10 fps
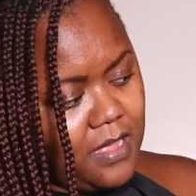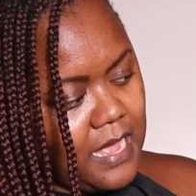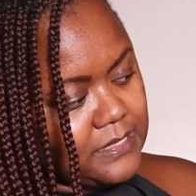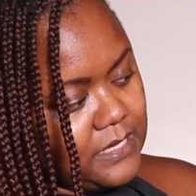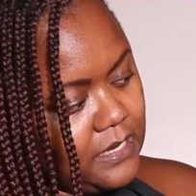
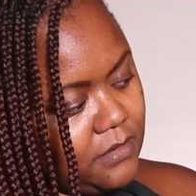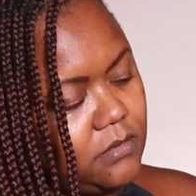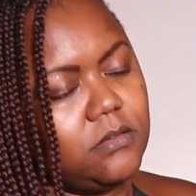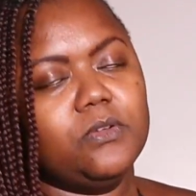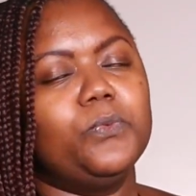As in,
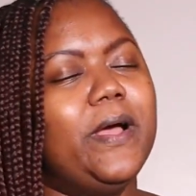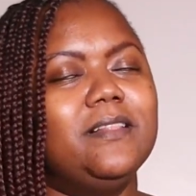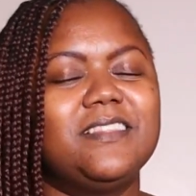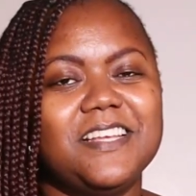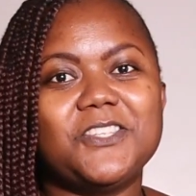
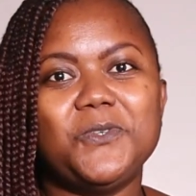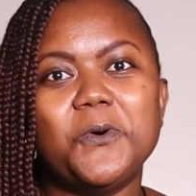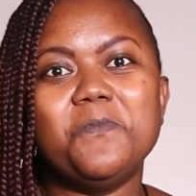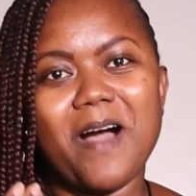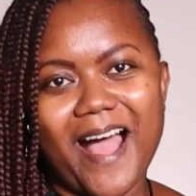well, there's
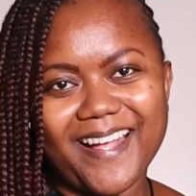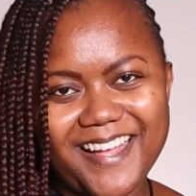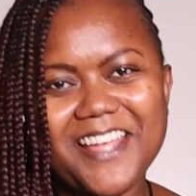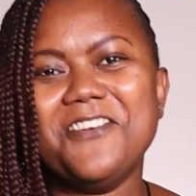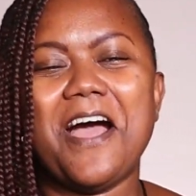no mark.
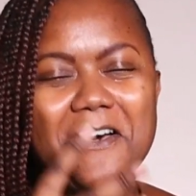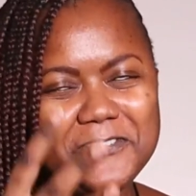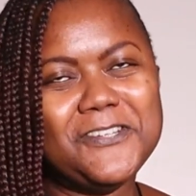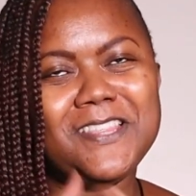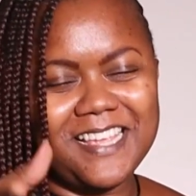You
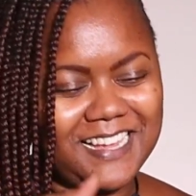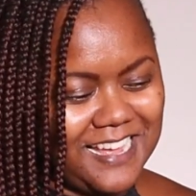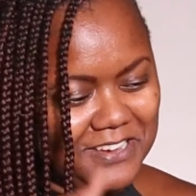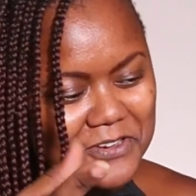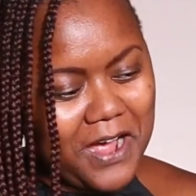have
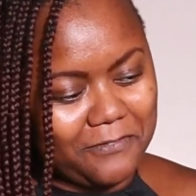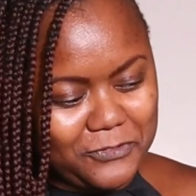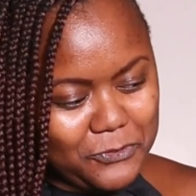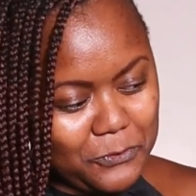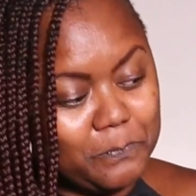
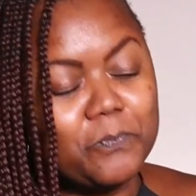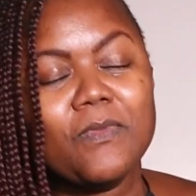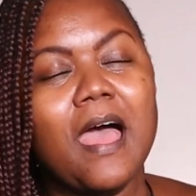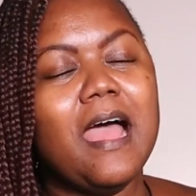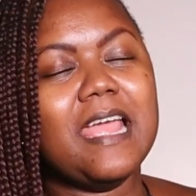to
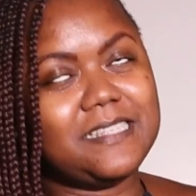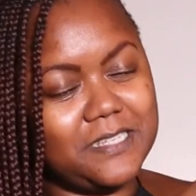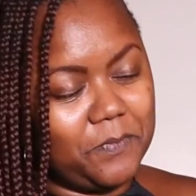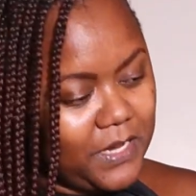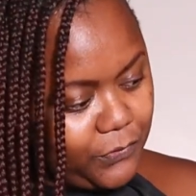
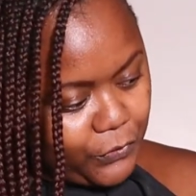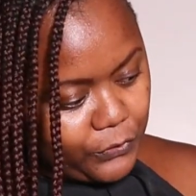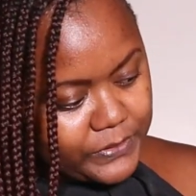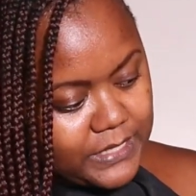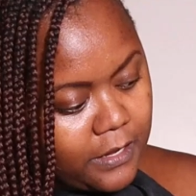estimate for
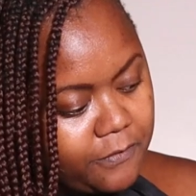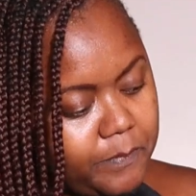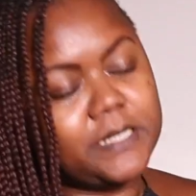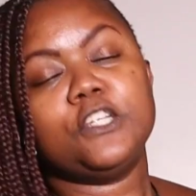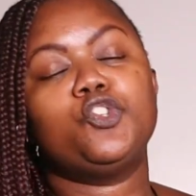yourself,
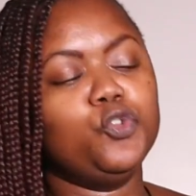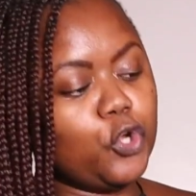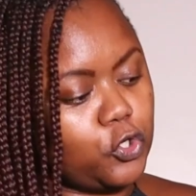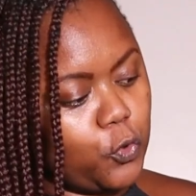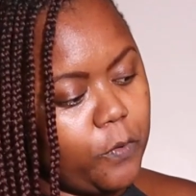but it should
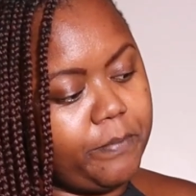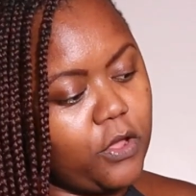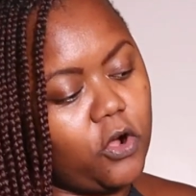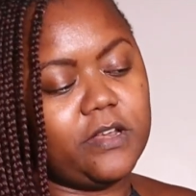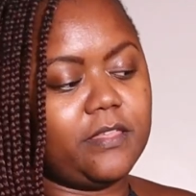not go
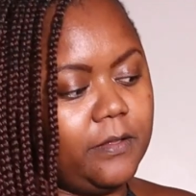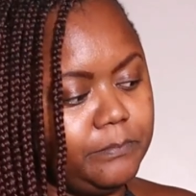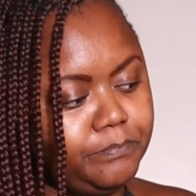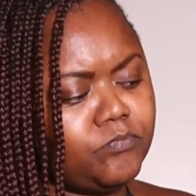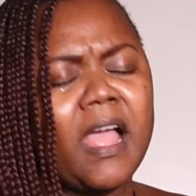beyond
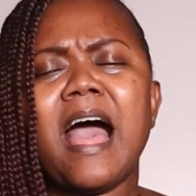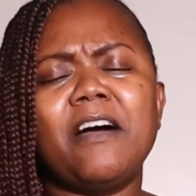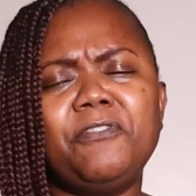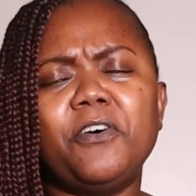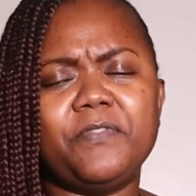
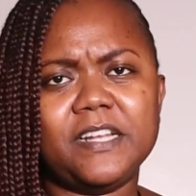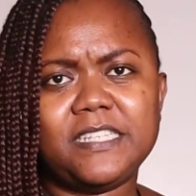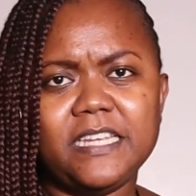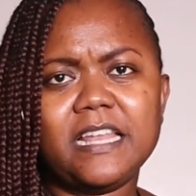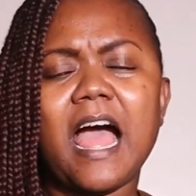
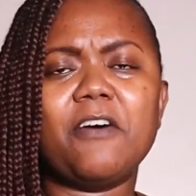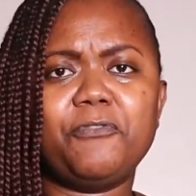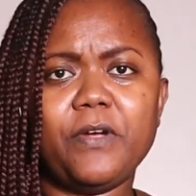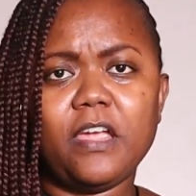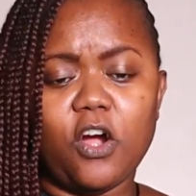
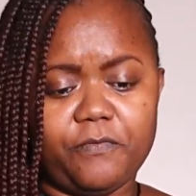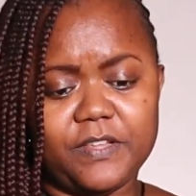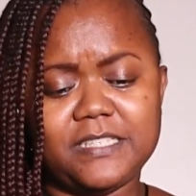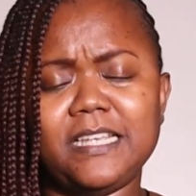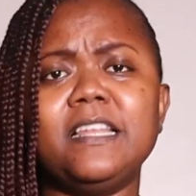halfway of
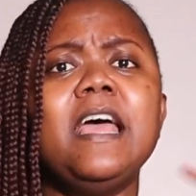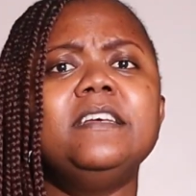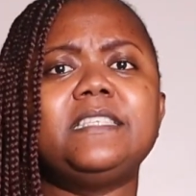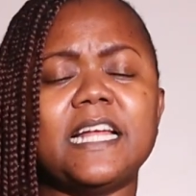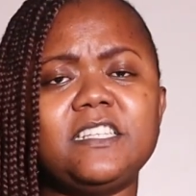the tin,
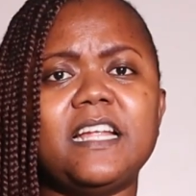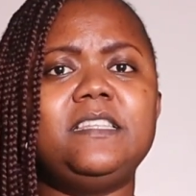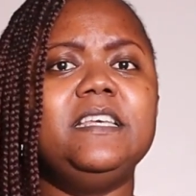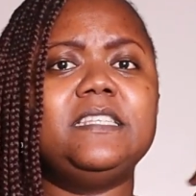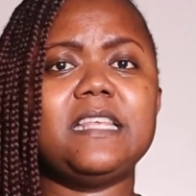such
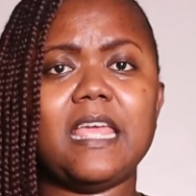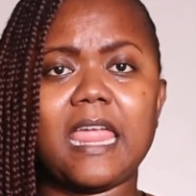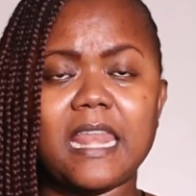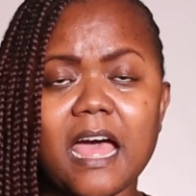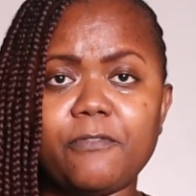that there's
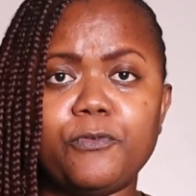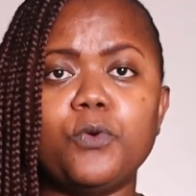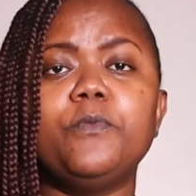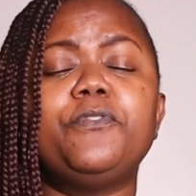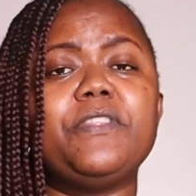enough
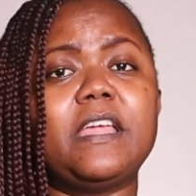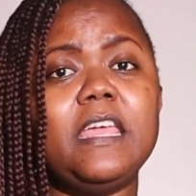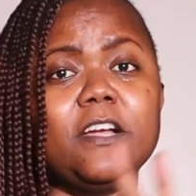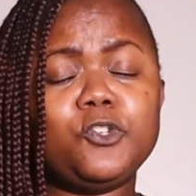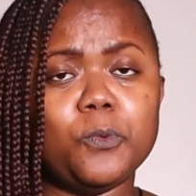room for the
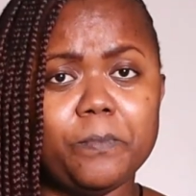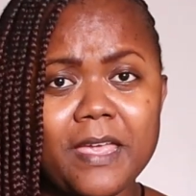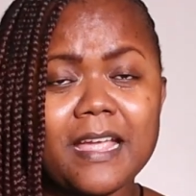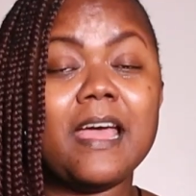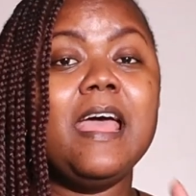cake to
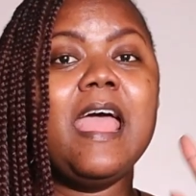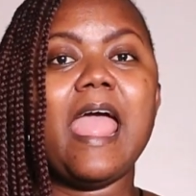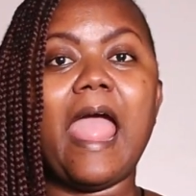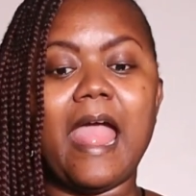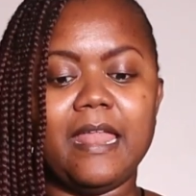bake
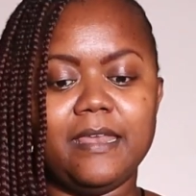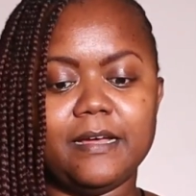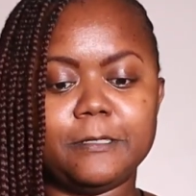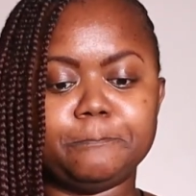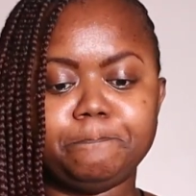and
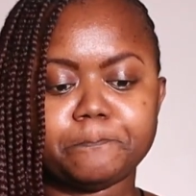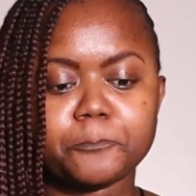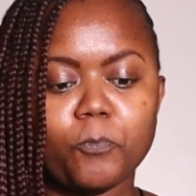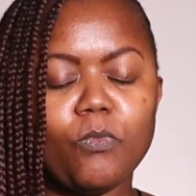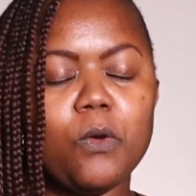
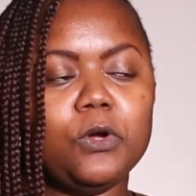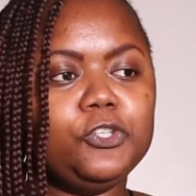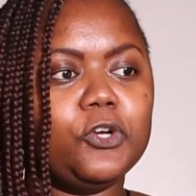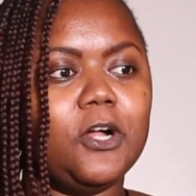for